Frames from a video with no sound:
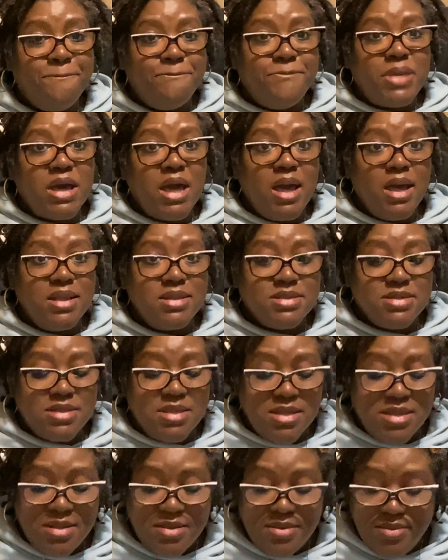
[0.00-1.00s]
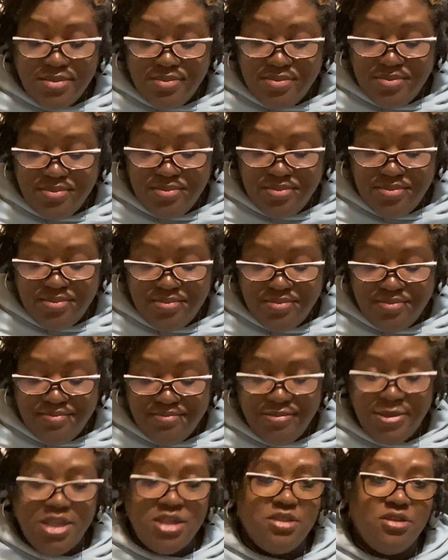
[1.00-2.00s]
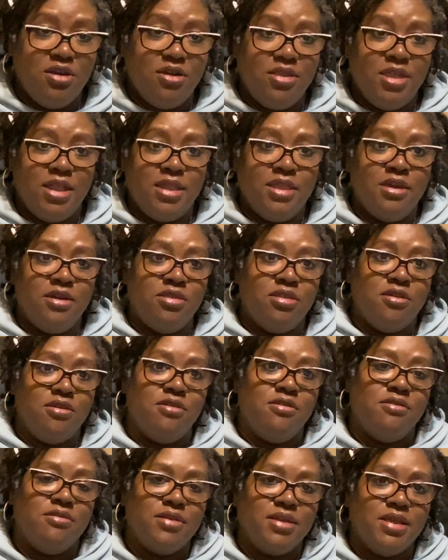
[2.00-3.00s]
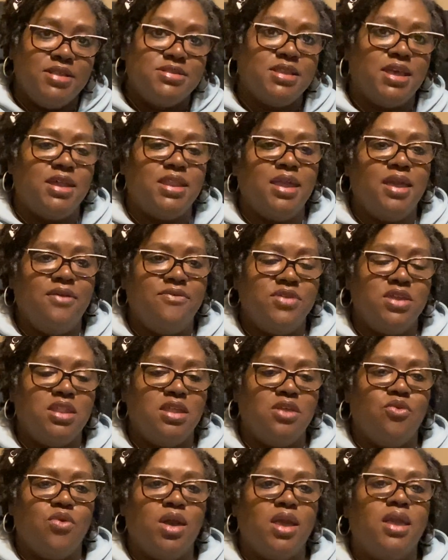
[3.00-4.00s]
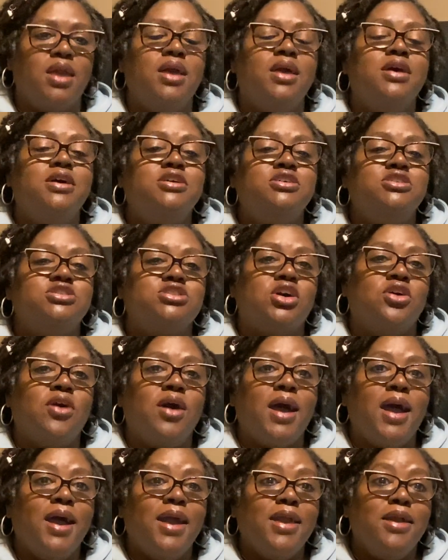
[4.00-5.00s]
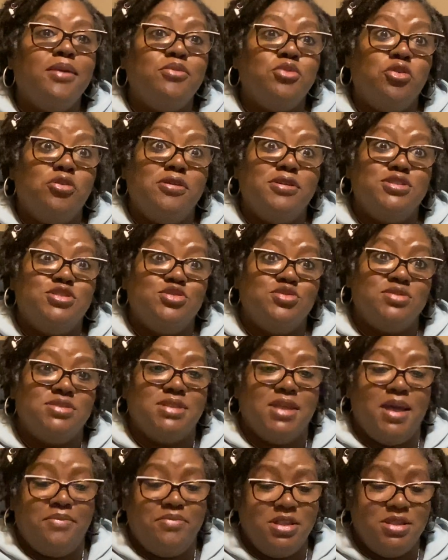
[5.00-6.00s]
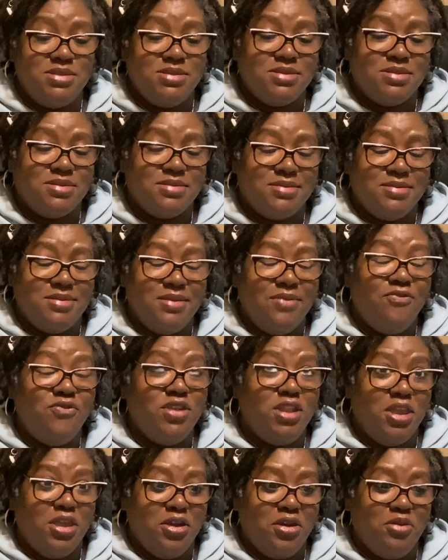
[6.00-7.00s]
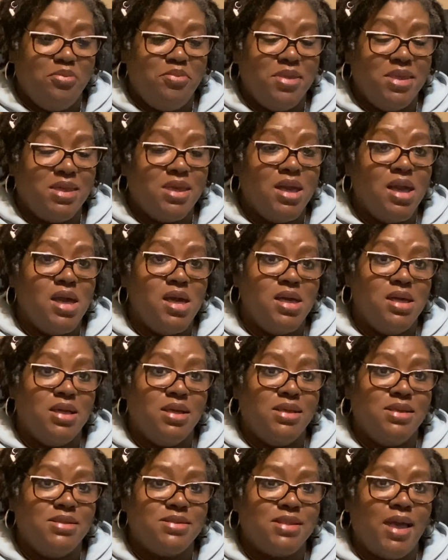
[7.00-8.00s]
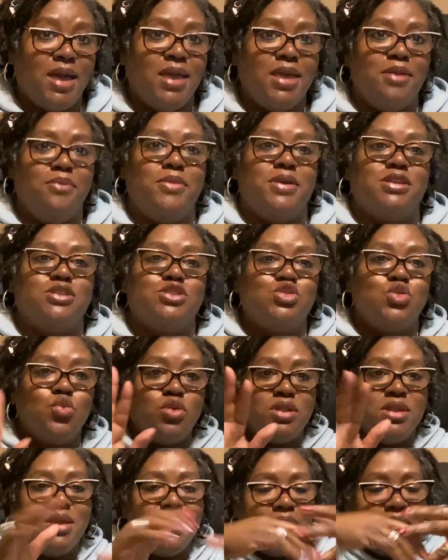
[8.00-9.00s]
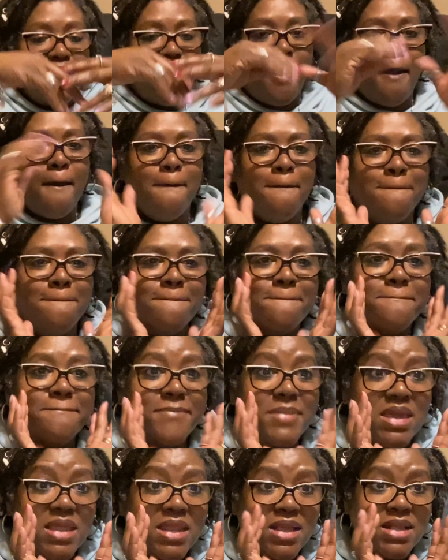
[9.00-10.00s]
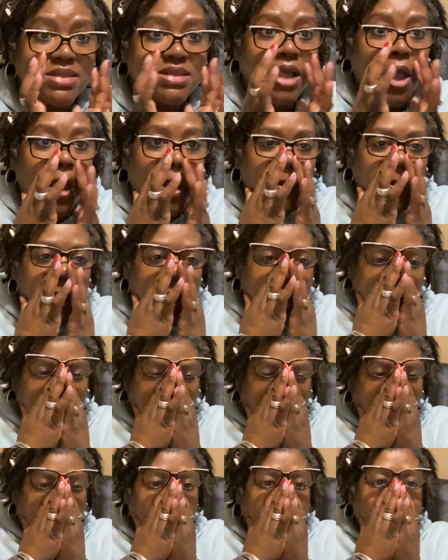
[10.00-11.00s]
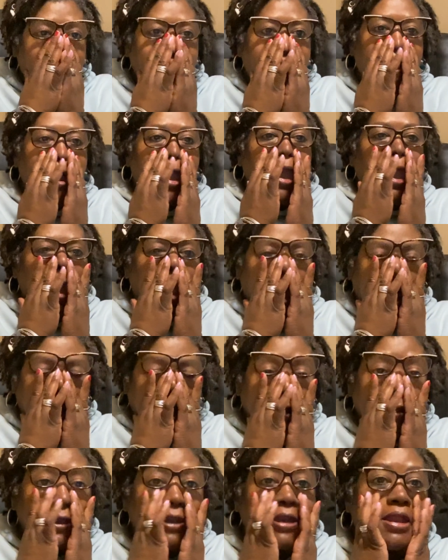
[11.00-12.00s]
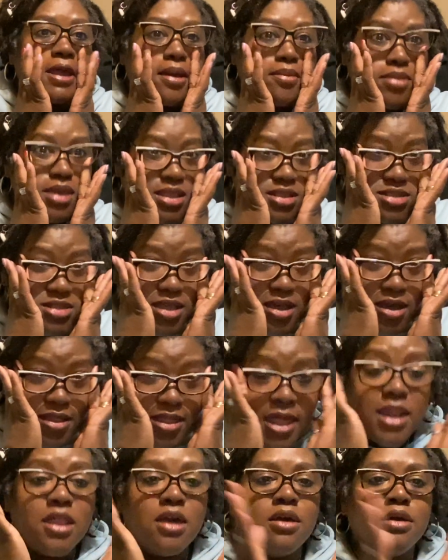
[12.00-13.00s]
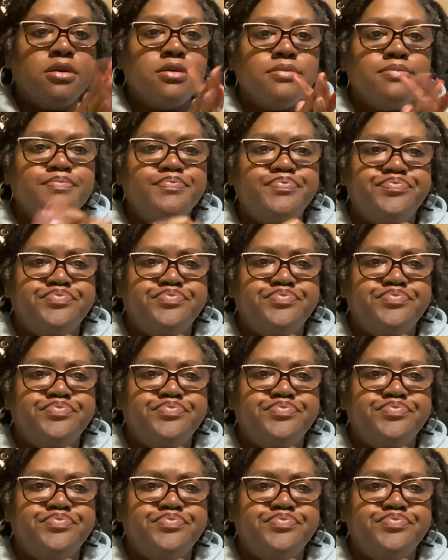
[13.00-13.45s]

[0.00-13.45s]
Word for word: But, you know, that leather gets kind of heavy anyway. So I am going to stop this video because I am at 20 minutes already. And I did not mean to go that long.